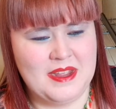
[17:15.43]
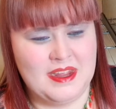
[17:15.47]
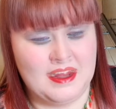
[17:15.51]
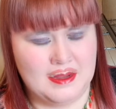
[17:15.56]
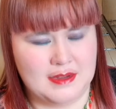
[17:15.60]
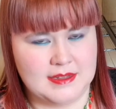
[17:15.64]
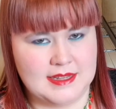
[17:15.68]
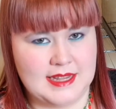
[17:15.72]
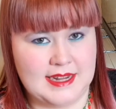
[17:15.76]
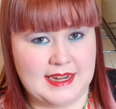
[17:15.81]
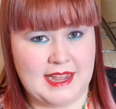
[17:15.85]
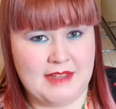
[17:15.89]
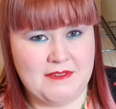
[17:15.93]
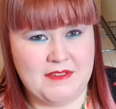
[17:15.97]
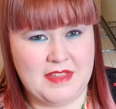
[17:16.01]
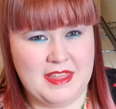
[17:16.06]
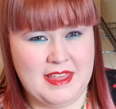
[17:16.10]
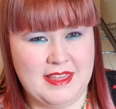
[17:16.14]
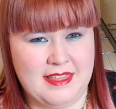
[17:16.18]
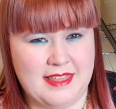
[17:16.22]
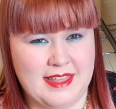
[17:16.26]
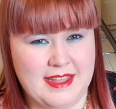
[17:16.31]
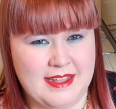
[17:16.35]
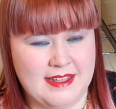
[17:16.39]
Because I
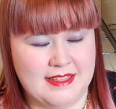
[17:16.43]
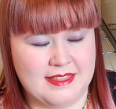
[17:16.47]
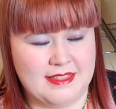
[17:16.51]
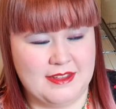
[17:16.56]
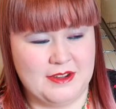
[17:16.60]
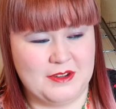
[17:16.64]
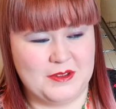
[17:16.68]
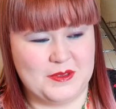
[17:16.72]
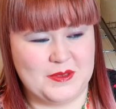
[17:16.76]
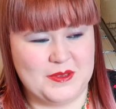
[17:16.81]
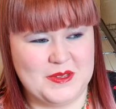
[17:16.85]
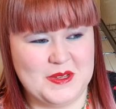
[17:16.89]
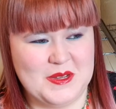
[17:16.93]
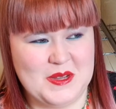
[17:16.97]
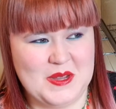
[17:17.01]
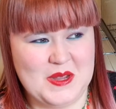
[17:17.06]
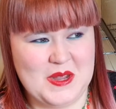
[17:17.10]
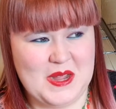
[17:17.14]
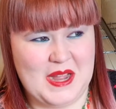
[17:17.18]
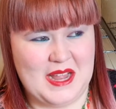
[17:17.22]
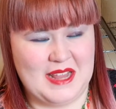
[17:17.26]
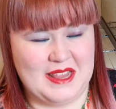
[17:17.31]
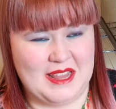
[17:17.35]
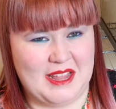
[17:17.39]
definitely think there's
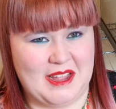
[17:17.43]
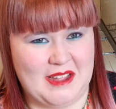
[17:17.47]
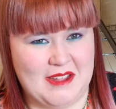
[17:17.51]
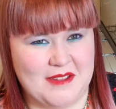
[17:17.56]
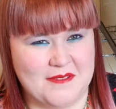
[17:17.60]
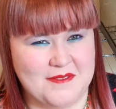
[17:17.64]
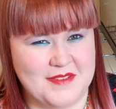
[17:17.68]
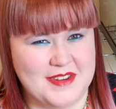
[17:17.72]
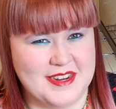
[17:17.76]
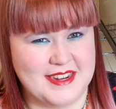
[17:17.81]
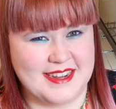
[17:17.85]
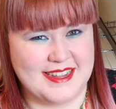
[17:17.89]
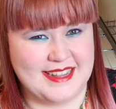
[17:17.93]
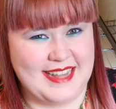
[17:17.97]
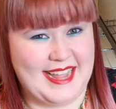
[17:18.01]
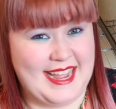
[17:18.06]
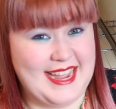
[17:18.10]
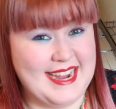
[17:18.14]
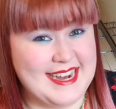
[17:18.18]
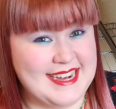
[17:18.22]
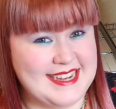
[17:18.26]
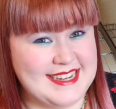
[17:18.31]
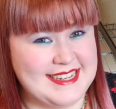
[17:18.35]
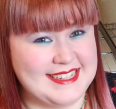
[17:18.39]
a lot of
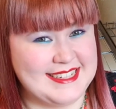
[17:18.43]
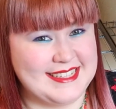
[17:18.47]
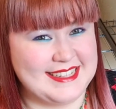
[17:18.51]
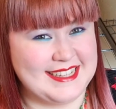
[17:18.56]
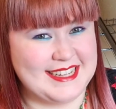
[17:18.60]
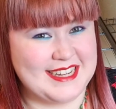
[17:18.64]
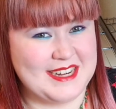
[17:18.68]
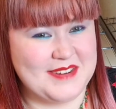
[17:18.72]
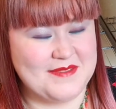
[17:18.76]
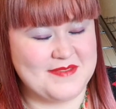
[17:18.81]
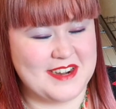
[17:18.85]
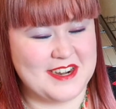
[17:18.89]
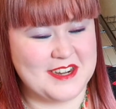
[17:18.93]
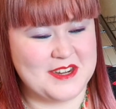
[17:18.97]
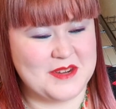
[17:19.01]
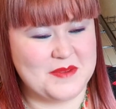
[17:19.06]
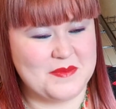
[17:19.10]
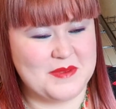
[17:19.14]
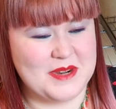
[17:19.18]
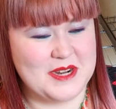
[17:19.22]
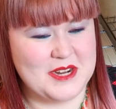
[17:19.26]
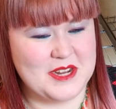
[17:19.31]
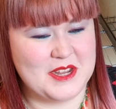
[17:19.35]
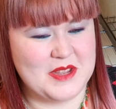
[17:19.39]
neglect in the
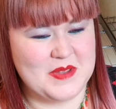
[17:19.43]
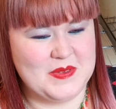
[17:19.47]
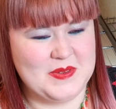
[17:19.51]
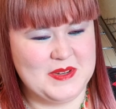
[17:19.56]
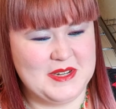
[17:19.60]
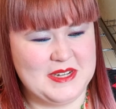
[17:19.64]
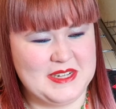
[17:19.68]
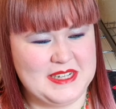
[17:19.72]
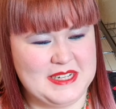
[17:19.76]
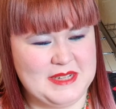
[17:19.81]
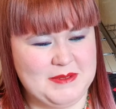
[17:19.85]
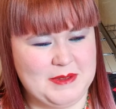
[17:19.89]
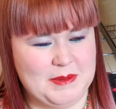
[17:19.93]
invertebrate community.